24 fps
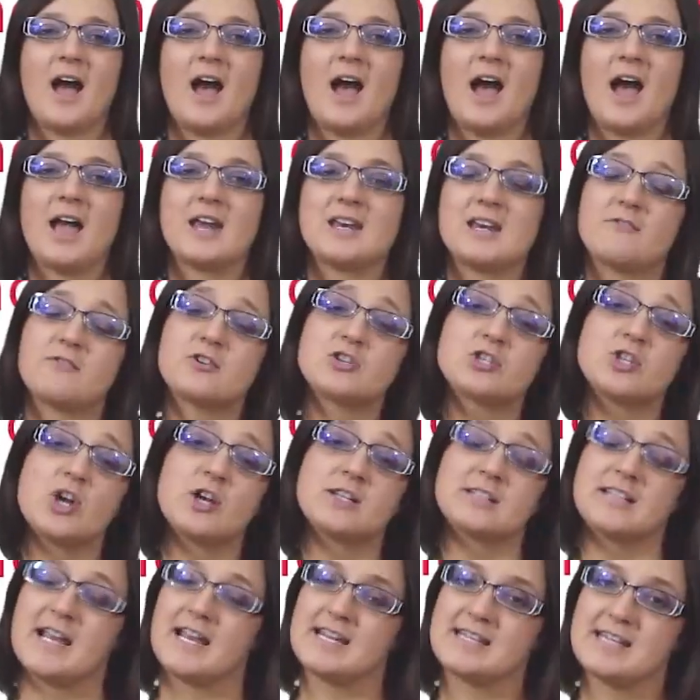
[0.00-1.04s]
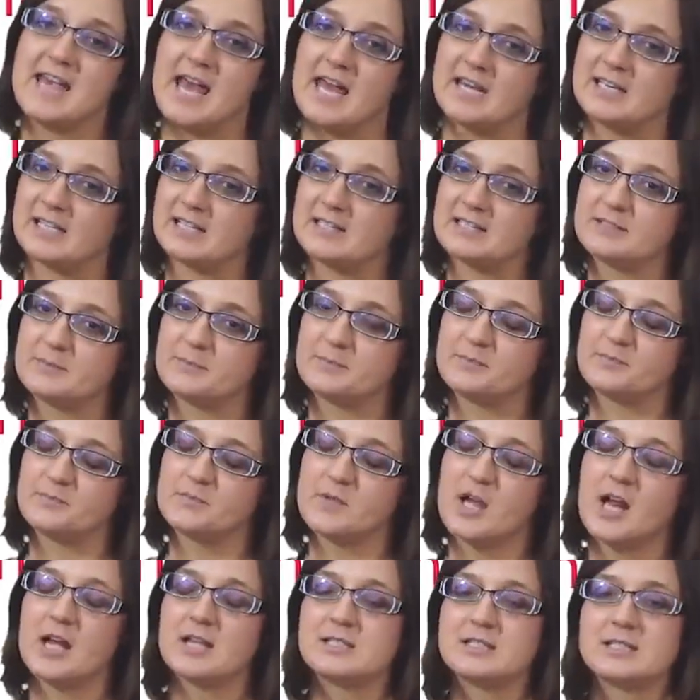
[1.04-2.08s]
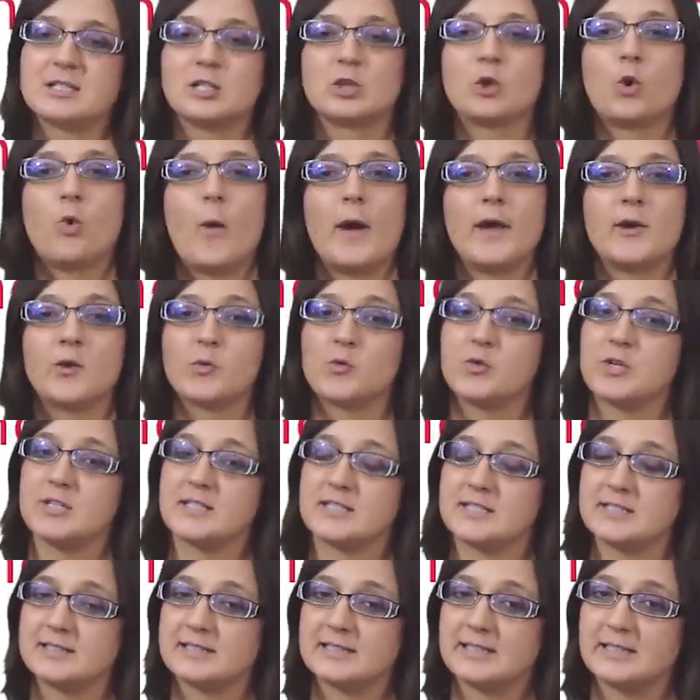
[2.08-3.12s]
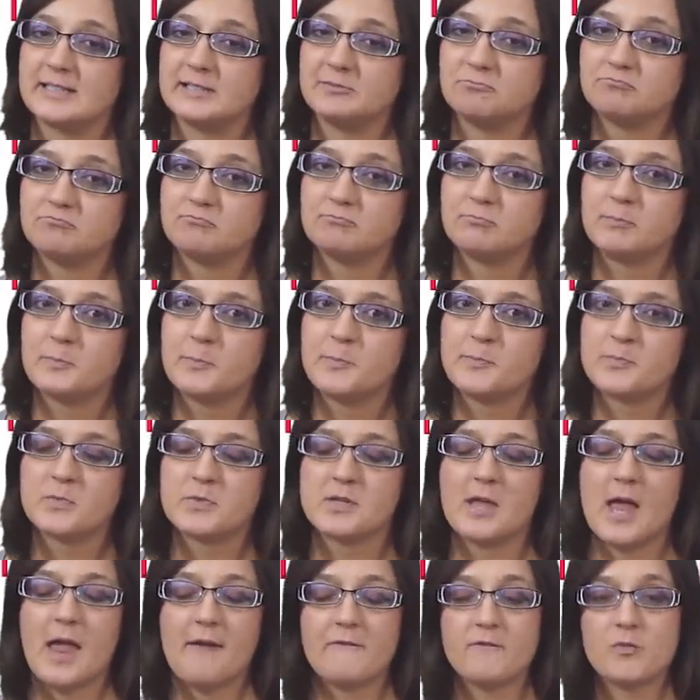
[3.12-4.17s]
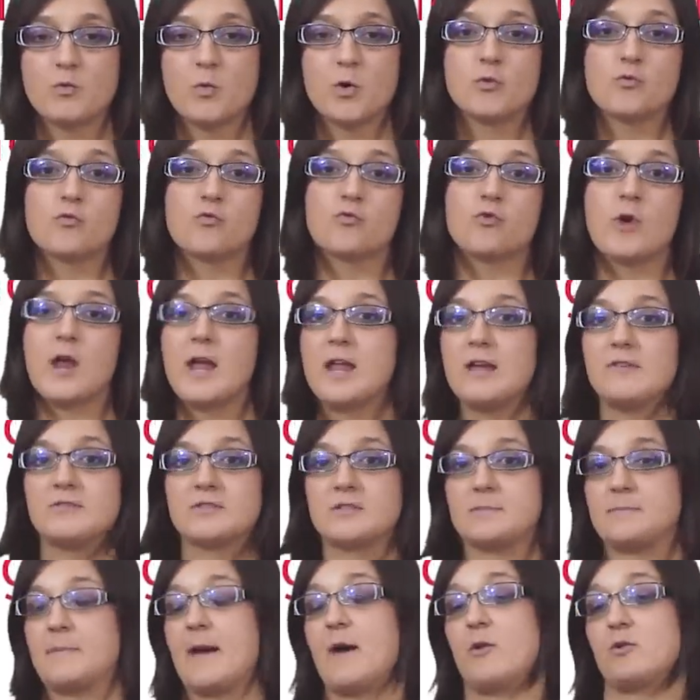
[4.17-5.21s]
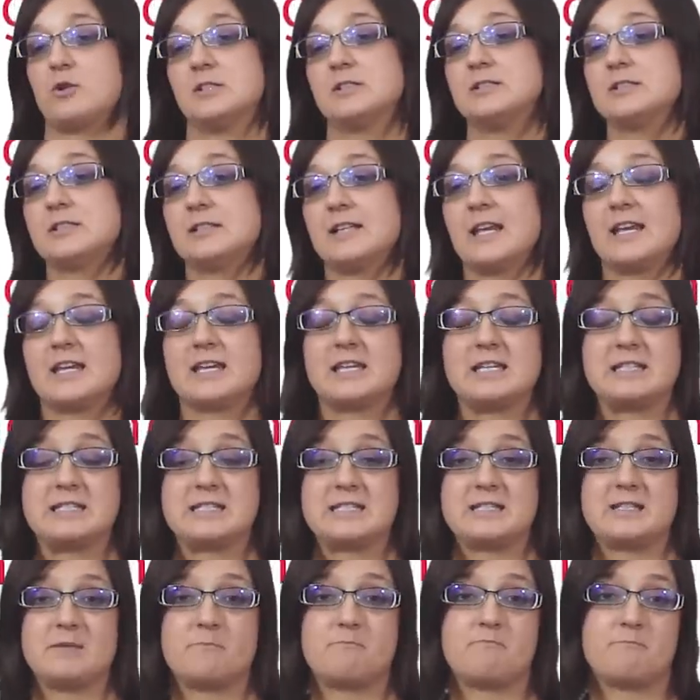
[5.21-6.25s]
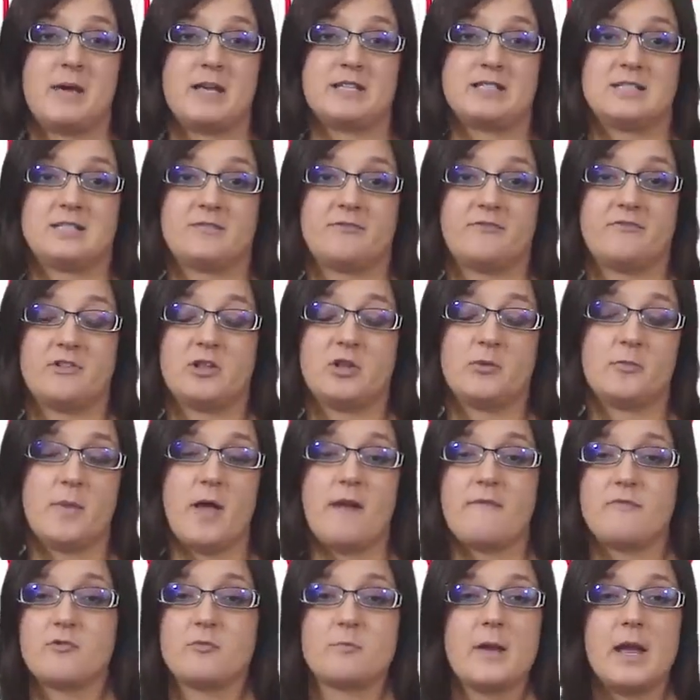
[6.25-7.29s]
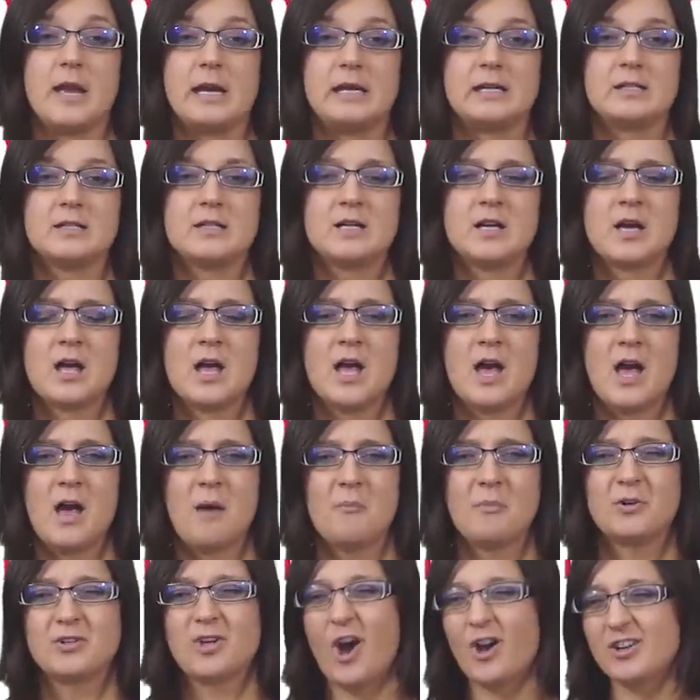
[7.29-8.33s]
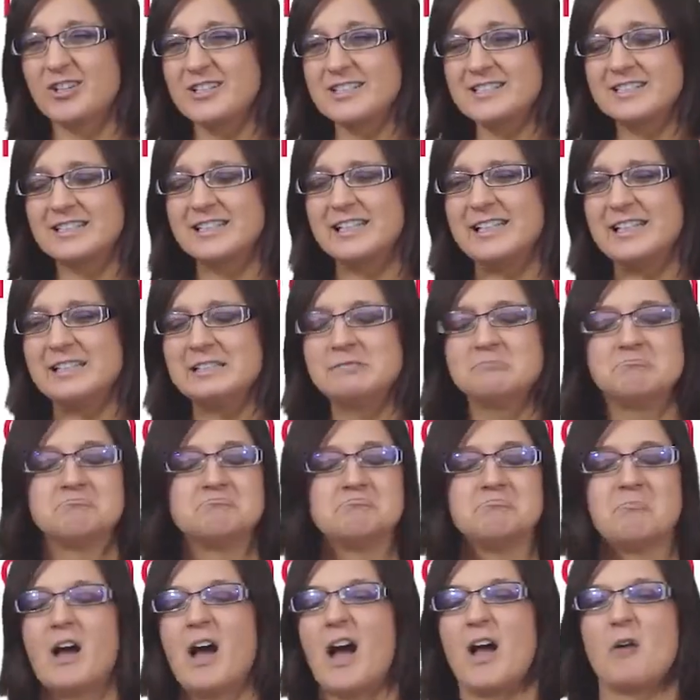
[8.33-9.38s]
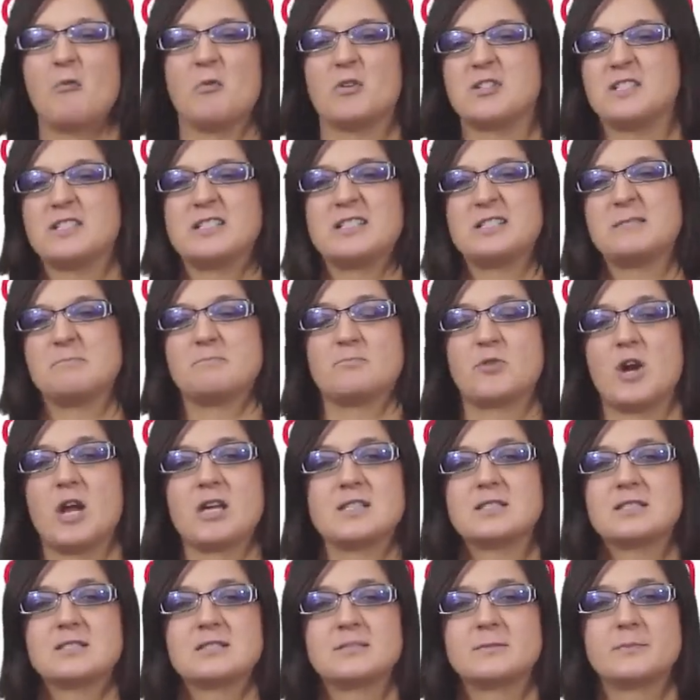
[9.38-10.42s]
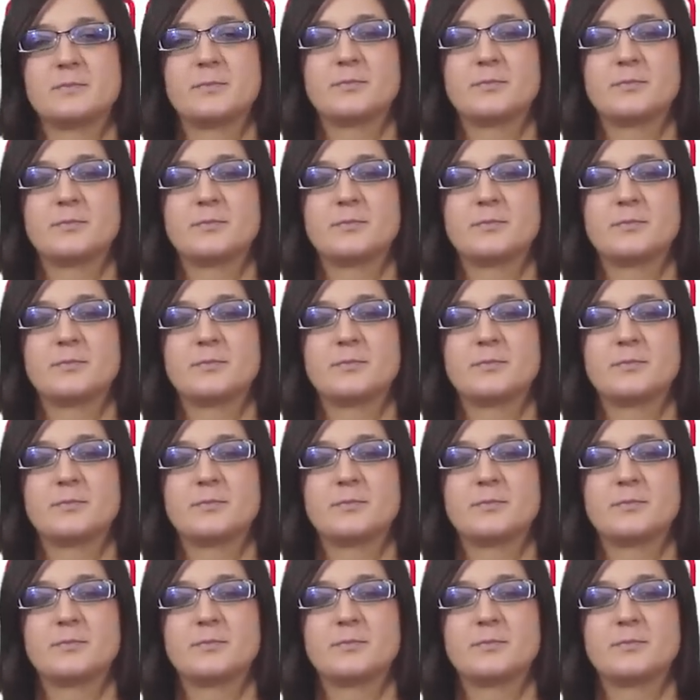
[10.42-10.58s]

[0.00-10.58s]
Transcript: I never saw Titanic until quite recently. Everyone raves about it like it's the best film ever made, but honestly, I wasn't impressed.